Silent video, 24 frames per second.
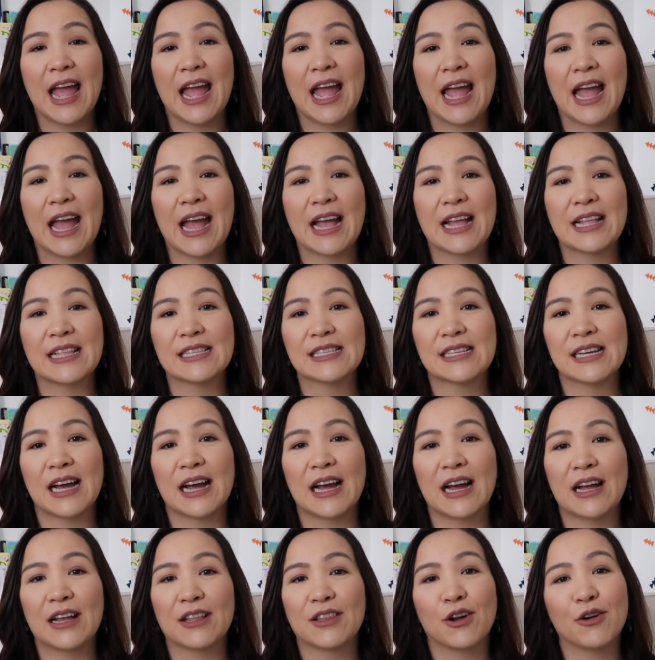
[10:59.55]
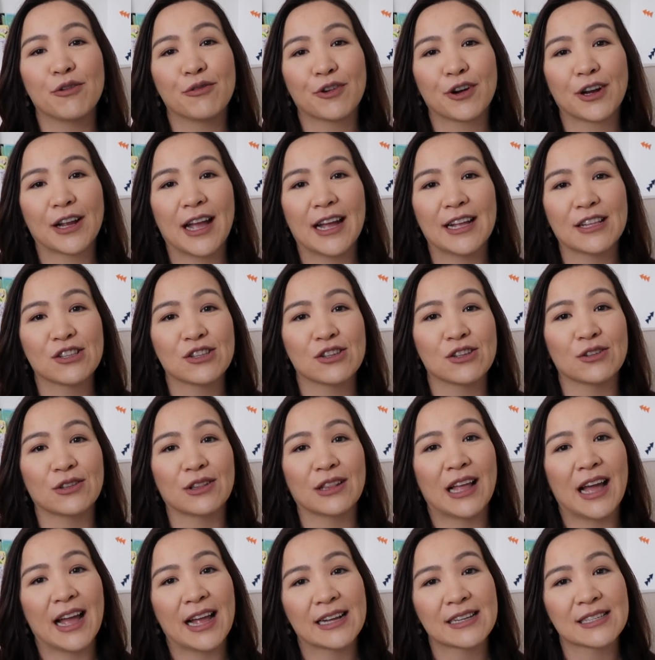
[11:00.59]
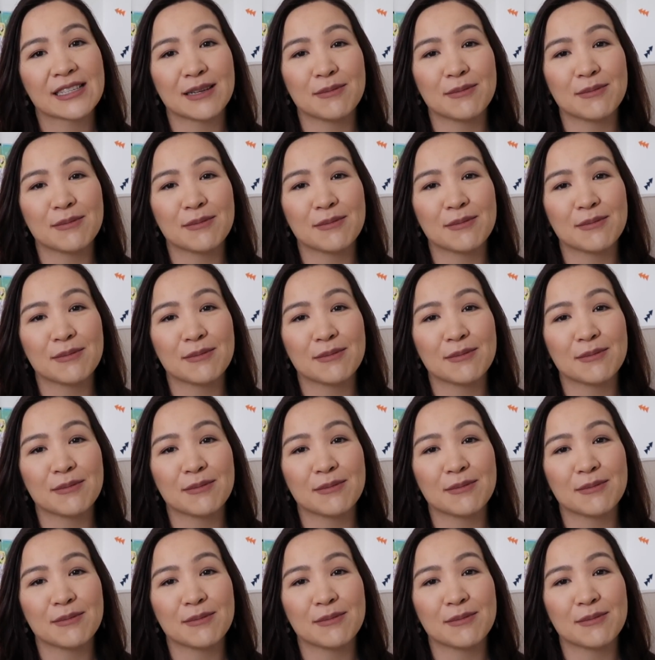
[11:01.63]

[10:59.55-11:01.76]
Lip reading: and don't forget to like,